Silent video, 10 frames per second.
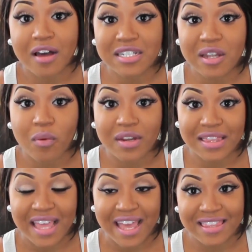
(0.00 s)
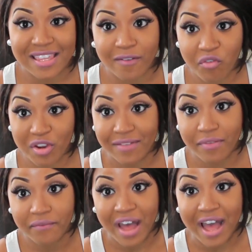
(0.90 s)
also want to thank them for
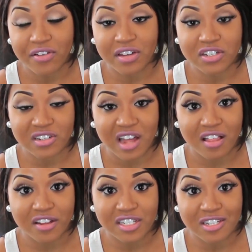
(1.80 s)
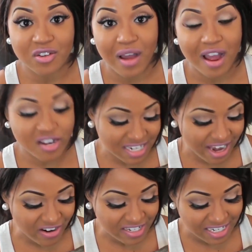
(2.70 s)
giving $500 to our
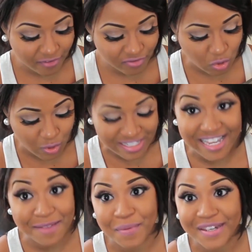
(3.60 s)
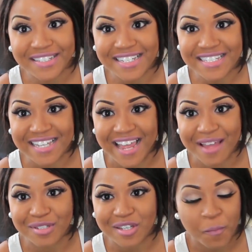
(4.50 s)
charity of choice in Piglet's
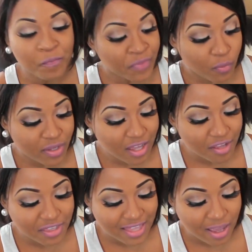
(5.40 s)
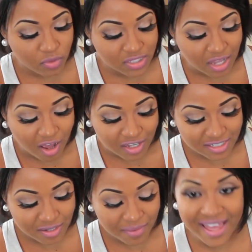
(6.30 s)
name. So we thought that that was
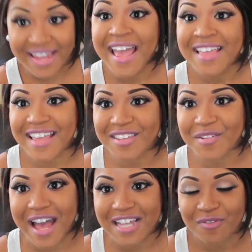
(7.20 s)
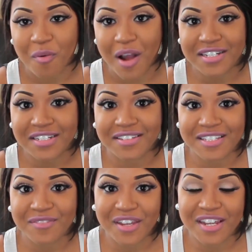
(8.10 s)
awesome. And thank you guys for watching
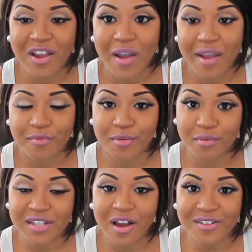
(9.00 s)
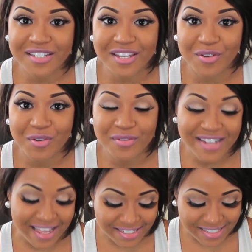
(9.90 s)
this video and we will talk to you
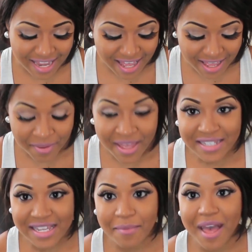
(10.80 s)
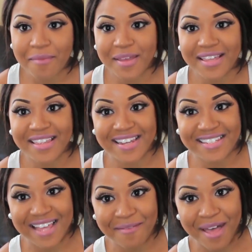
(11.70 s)
next time. Say bye, Piglet.
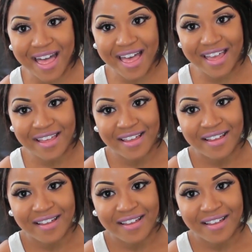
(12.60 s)
Say bye.